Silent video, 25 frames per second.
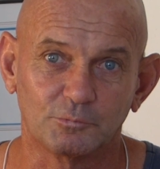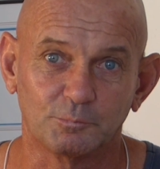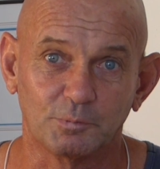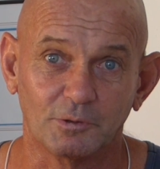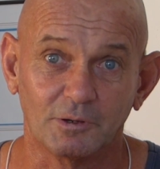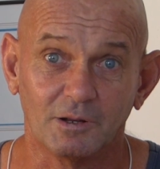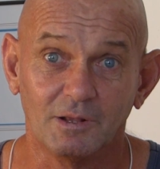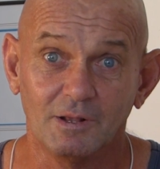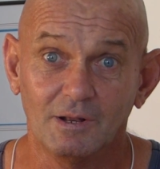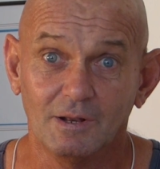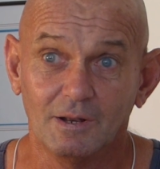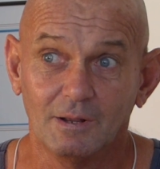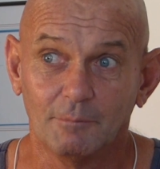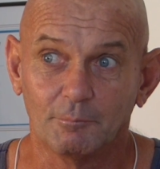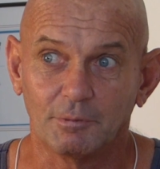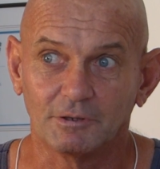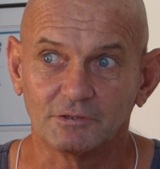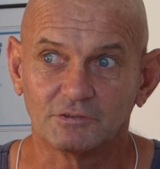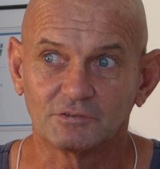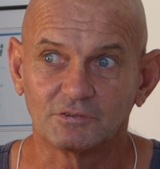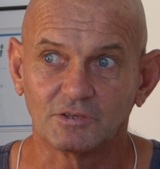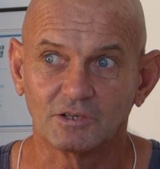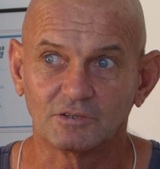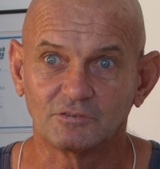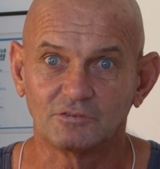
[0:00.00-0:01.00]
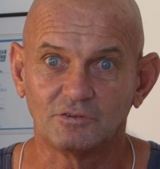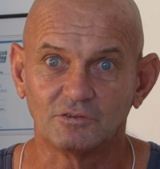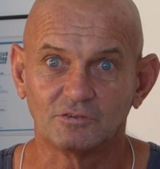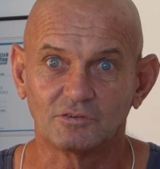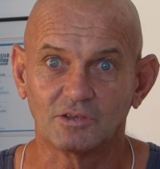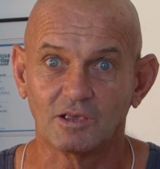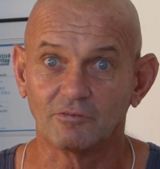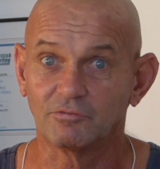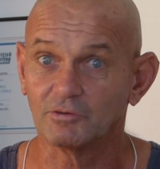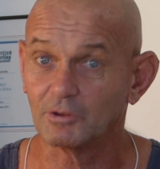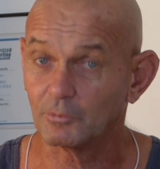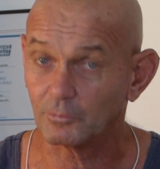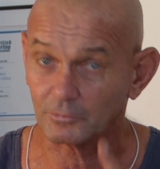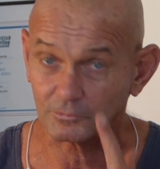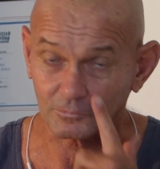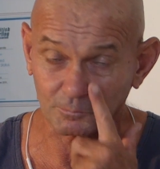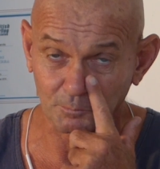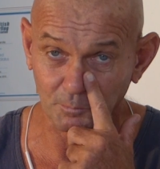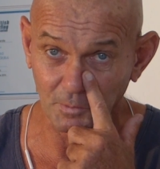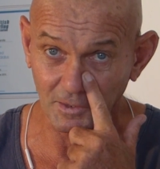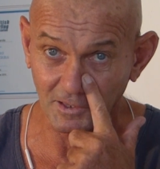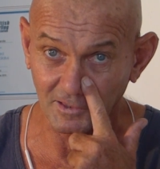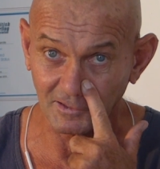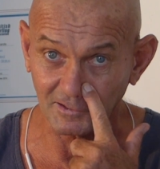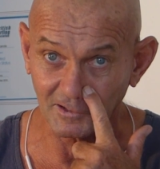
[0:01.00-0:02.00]
But by 67, I was
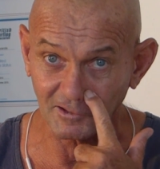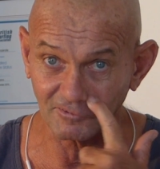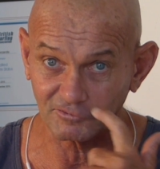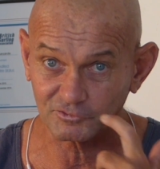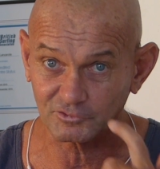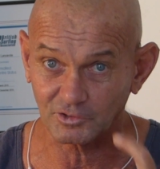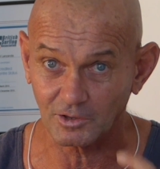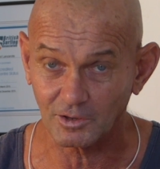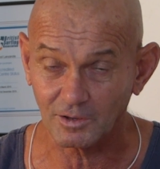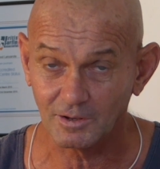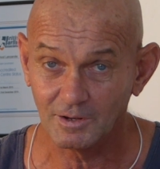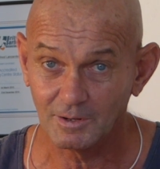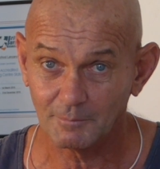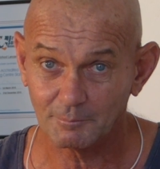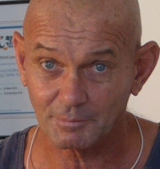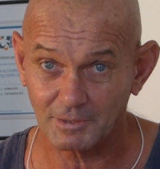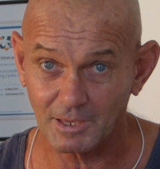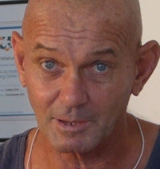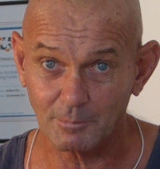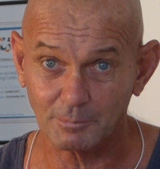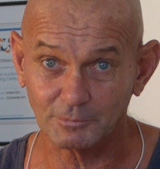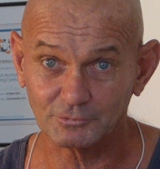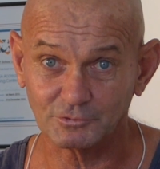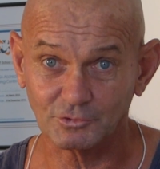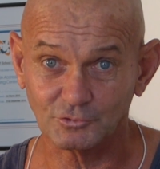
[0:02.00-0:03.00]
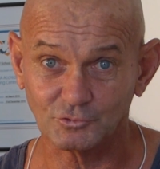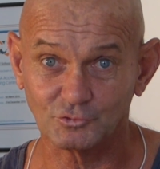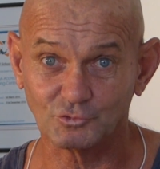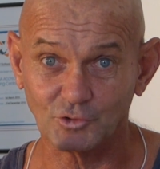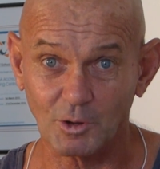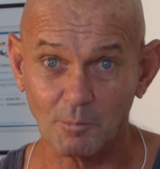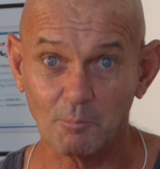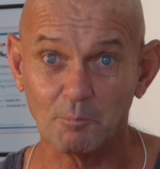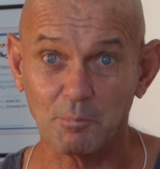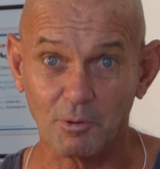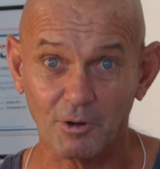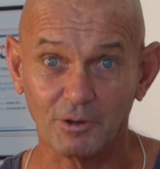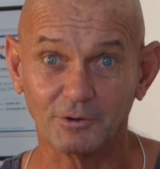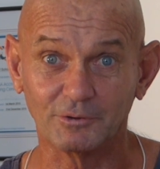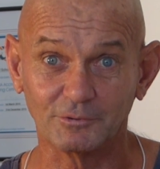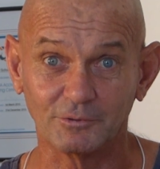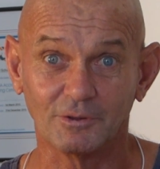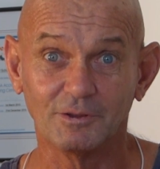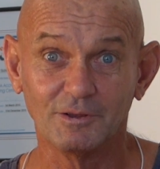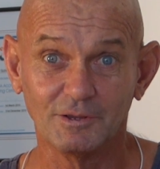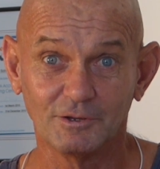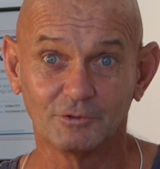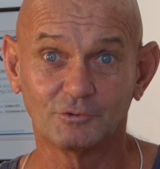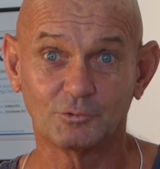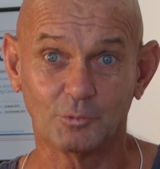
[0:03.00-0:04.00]
big enough to be able to jump on
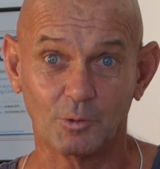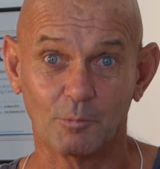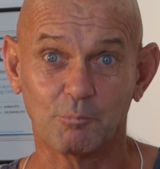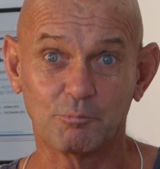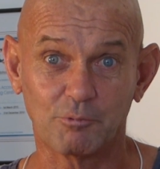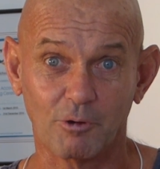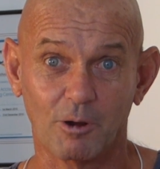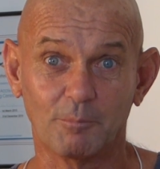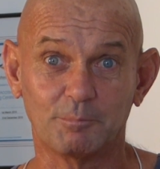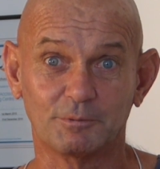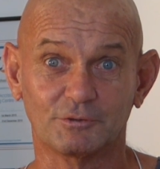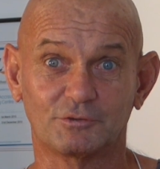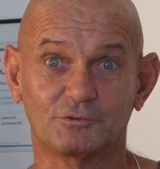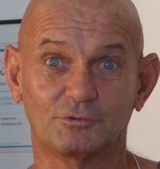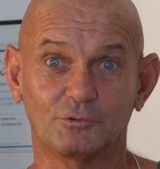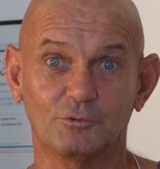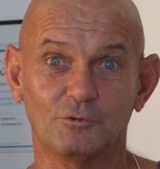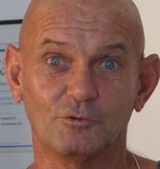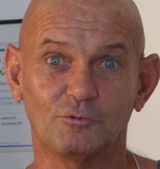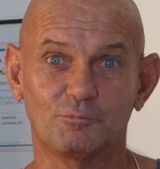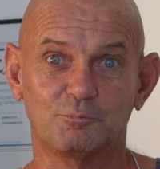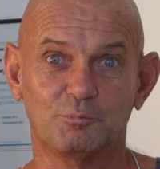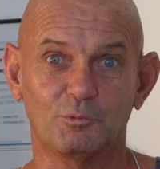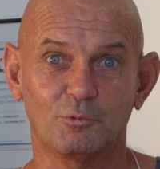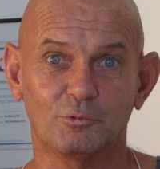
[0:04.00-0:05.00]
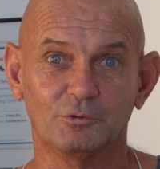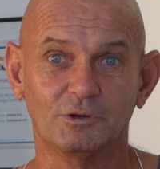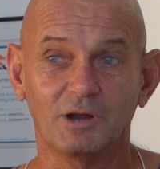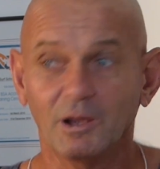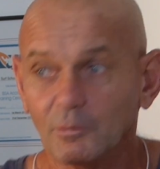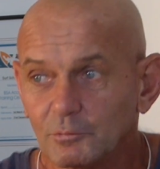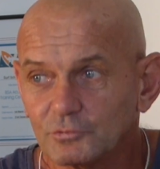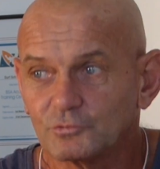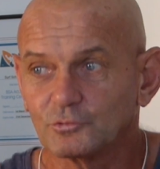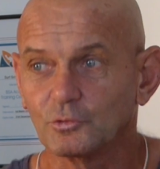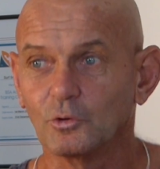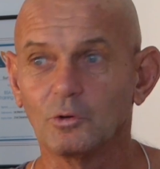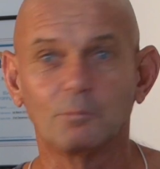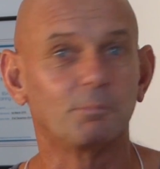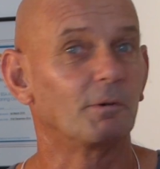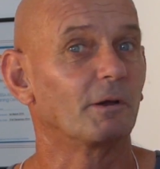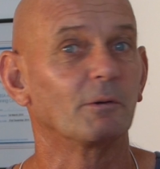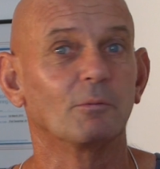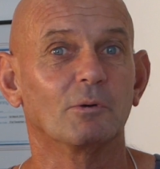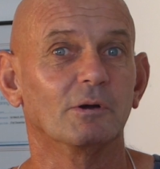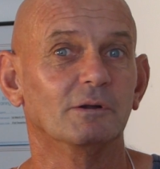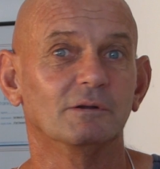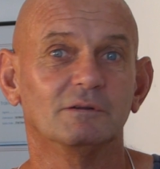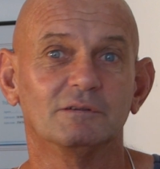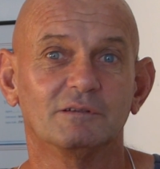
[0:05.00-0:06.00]
to a proper surfboard. And I was taught by
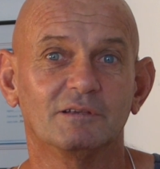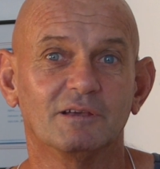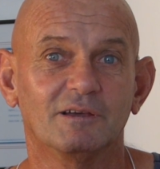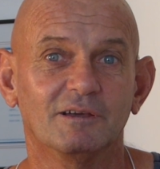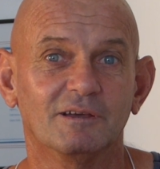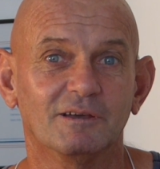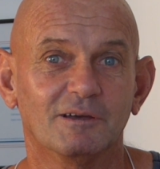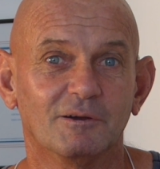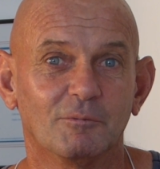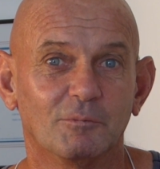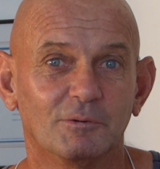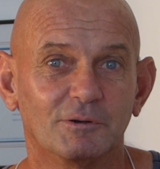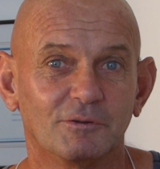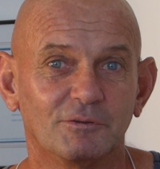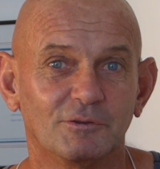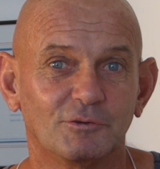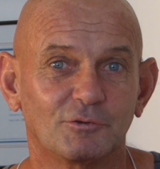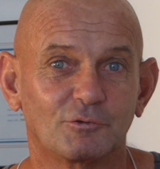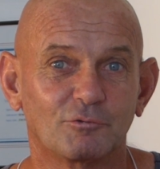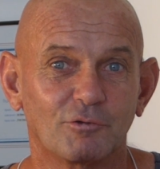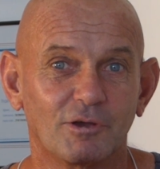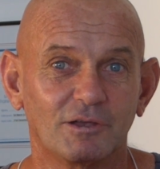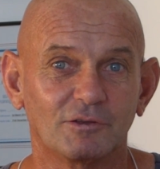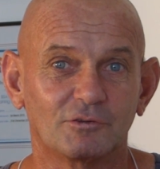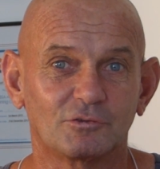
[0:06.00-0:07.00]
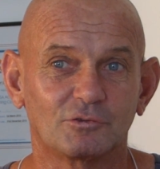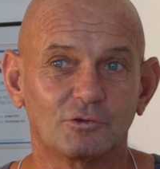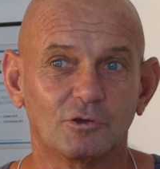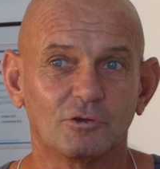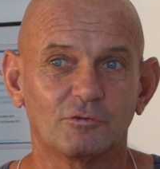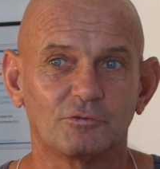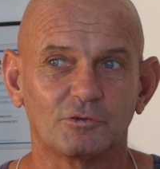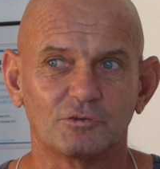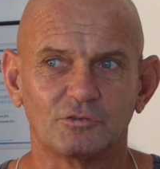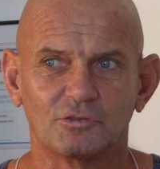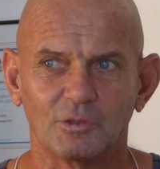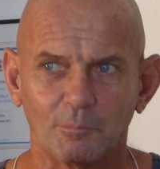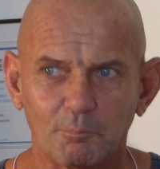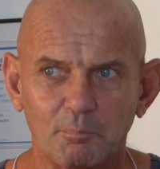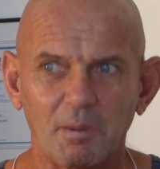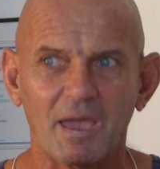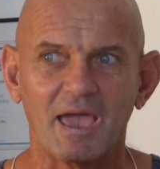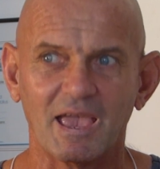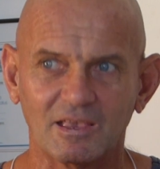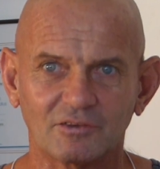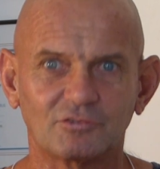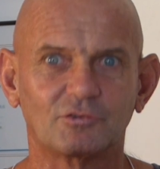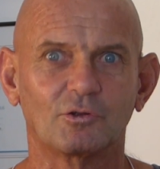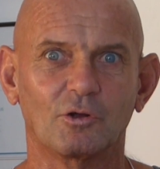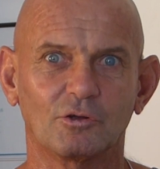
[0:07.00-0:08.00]
one of these great surfers, the
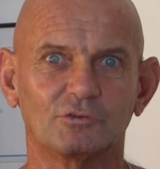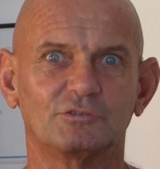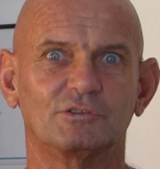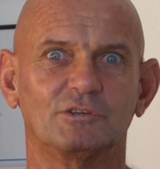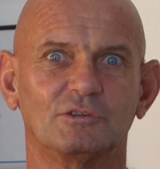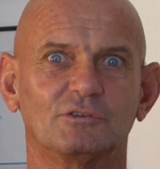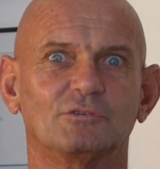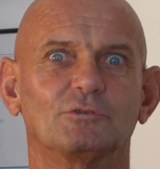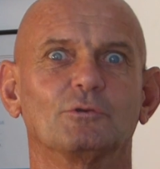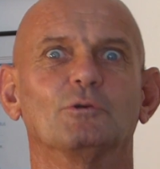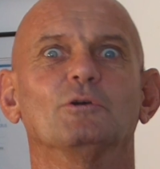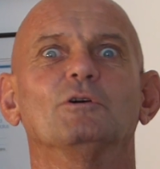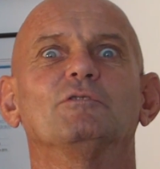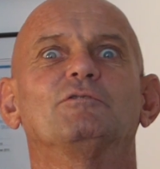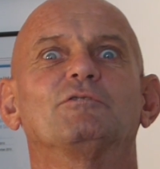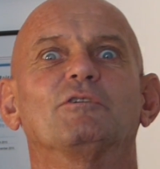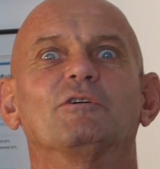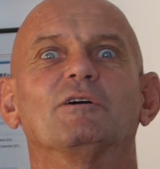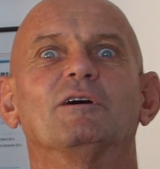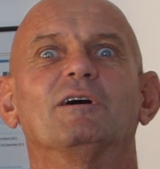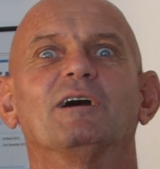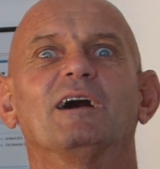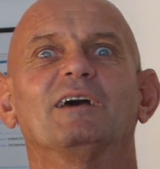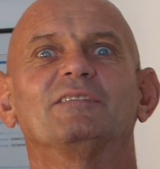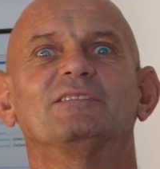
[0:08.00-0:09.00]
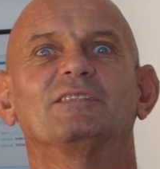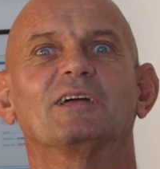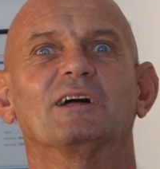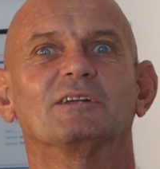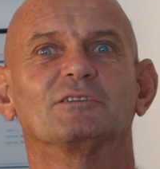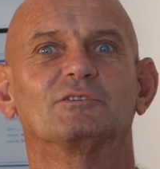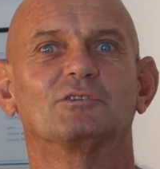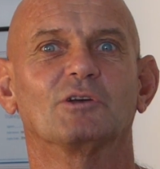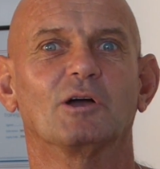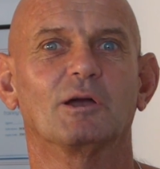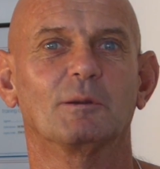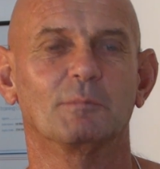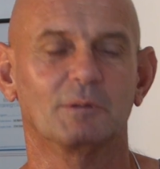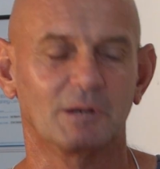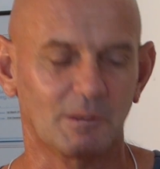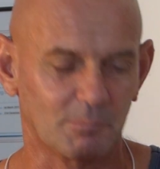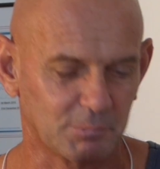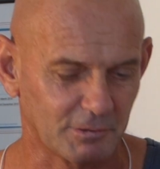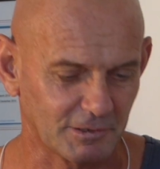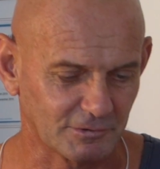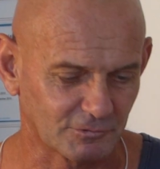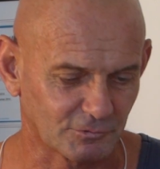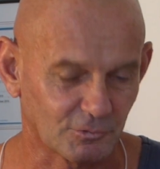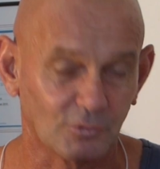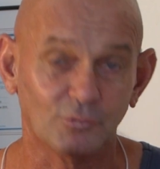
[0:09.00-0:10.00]
best Aussie surfer at that time in a
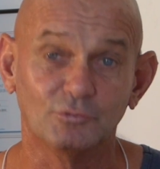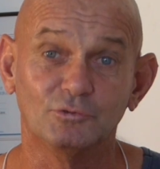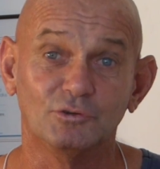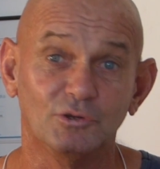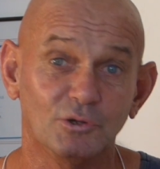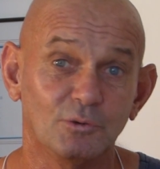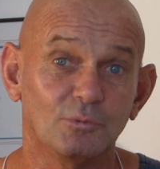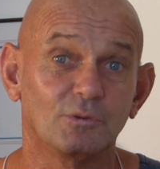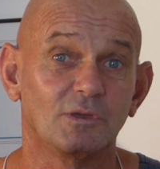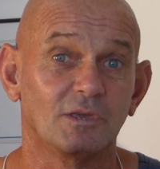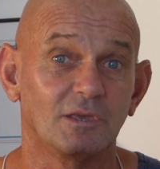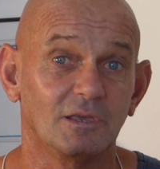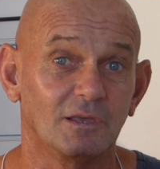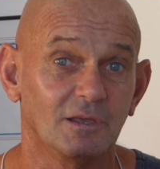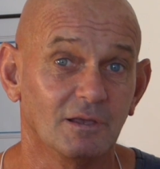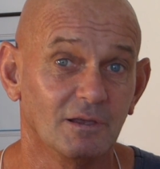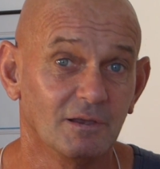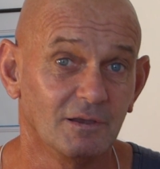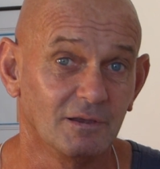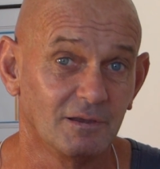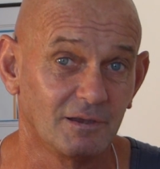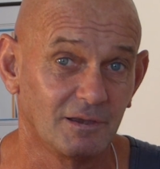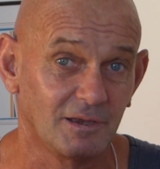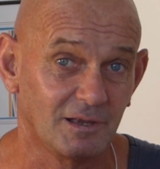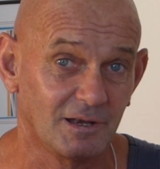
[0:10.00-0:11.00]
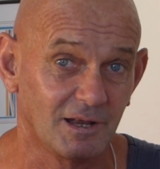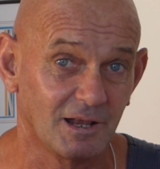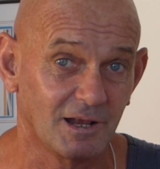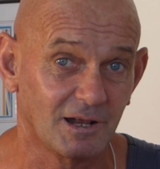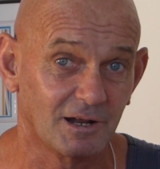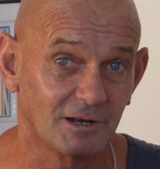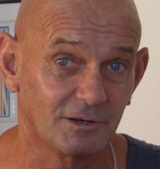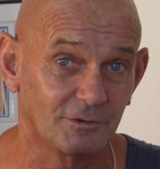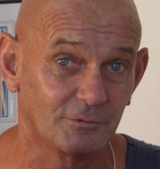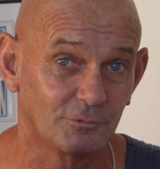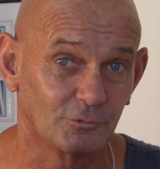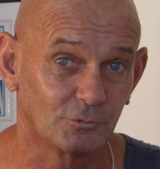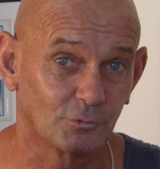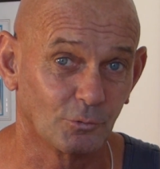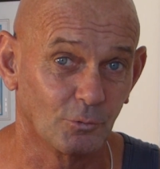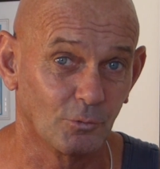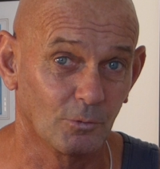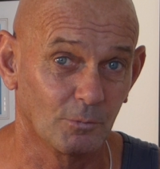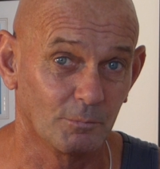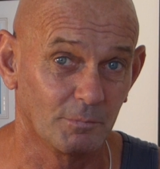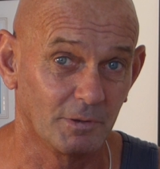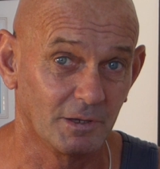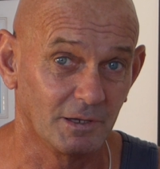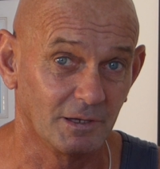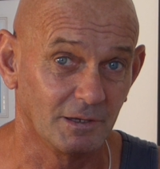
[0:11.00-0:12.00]
place called Newquay in England, taught
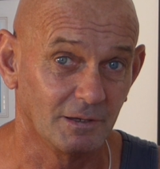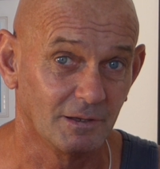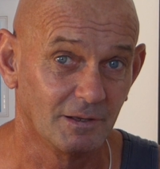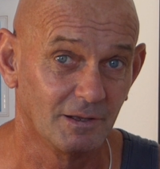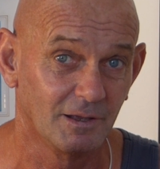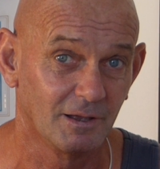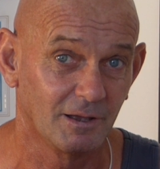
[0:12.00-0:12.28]
me.